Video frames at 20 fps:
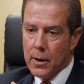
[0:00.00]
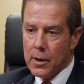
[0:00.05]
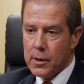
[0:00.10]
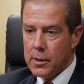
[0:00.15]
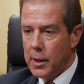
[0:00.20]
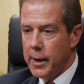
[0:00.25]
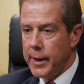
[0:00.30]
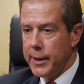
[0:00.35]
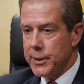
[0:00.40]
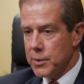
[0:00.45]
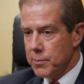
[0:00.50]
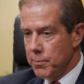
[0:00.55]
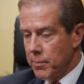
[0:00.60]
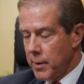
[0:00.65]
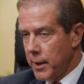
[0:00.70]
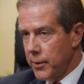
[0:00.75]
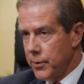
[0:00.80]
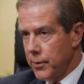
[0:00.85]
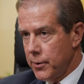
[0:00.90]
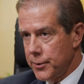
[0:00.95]
Our client's
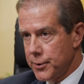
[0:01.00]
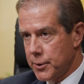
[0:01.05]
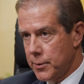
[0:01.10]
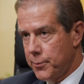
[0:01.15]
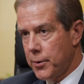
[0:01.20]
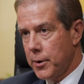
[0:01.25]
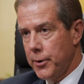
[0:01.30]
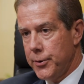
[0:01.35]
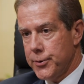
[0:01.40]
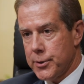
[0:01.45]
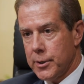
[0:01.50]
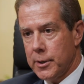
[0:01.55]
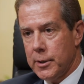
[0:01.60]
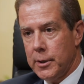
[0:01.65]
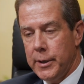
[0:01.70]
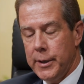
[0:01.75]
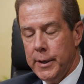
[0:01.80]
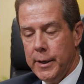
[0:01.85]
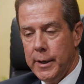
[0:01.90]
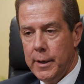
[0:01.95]
mother
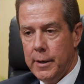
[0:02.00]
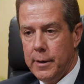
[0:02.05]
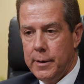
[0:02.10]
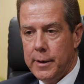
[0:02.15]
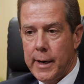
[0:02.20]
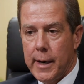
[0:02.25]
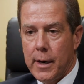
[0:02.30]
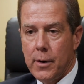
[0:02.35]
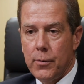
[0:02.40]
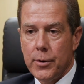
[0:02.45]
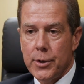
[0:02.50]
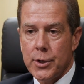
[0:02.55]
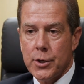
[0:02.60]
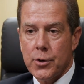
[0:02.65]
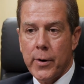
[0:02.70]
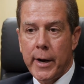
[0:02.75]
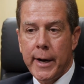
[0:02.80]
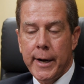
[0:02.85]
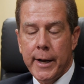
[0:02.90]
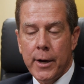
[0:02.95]
supposedly got a
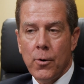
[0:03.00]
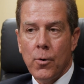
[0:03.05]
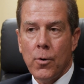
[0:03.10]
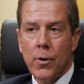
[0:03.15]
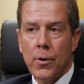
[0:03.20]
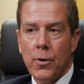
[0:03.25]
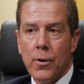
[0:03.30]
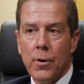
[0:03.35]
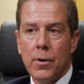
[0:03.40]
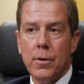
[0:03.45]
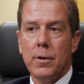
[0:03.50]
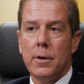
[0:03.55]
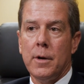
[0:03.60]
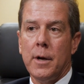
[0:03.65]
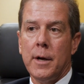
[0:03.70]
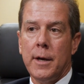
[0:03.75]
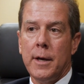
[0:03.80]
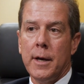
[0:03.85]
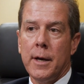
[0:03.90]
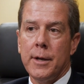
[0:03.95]
restraining order
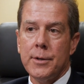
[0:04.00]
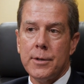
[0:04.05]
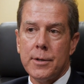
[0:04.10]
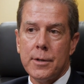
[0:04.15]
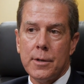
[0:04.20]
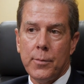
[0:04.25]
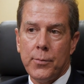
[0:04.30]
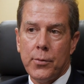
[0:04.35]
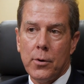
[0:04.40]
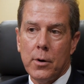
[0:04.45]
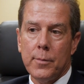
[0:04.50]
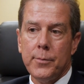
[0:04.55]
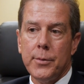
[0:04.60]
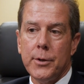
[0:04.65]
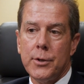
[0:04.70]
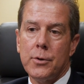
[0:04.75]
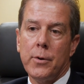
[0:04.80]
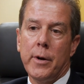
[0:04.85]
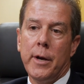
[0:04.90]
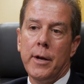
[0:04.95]
against the
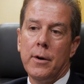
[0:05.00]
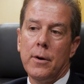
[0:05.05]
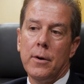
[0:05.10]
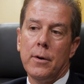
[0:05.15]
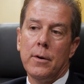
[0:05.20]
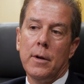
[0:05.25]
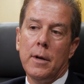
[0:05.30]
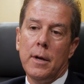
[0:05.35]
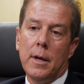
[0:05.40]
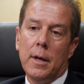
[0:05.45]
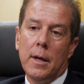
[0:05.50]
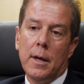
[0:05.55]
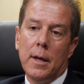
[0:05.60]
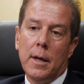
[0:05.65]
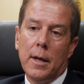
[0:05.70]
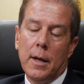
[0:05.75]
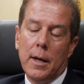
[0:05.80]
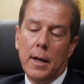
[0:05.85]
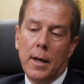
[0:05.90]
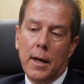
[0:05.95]
perpetrator.
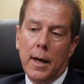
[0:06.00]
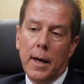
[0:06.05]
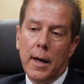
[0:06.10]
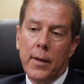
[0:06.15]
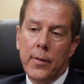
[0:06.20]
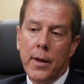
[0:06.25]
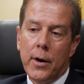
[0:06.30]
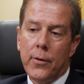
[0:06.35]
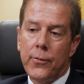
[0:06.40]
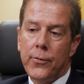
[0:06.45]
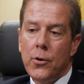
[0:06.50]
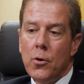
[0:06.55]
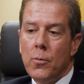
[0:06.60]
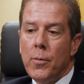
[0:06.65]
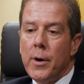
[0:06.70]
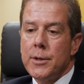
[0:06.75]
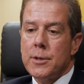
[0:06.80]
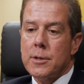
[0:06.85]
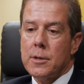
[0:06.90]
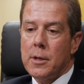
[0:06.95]
And then a few
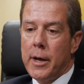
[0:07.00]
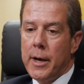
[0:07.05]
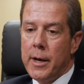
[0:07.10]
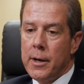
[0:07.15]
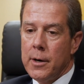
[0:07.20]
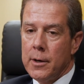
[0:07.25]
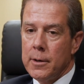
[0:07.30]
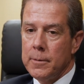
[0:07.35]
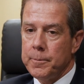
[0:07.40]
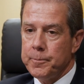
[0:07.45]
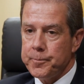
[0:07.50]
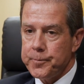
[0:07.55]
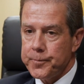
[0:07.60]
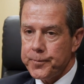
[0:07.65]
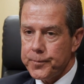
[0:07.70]
months later,